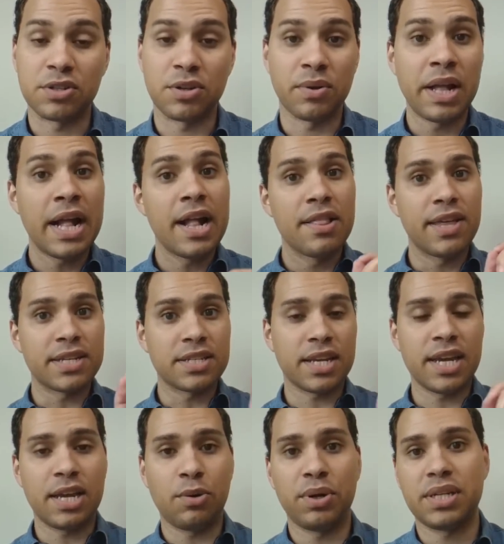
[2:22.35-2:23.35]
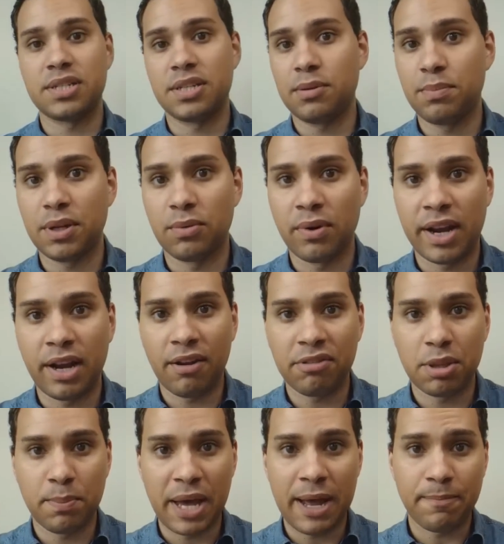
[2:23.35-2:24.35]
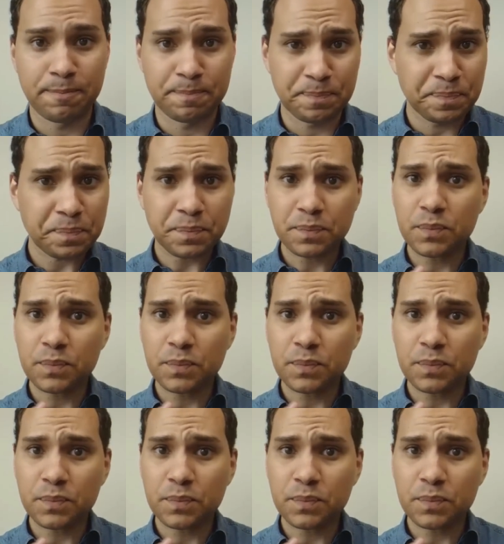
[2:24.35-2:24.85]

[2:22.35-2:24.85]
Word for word: So that's a quick tidbit off the bat